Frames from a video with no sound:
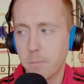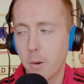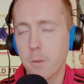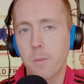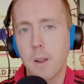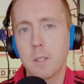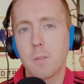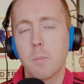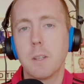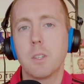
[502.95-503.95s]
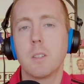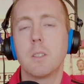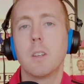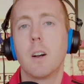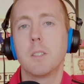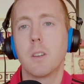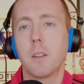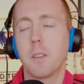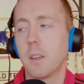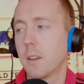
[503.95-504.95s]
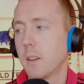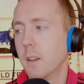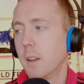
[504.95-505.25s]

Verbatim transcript: Very reflective of Manchester United, I think.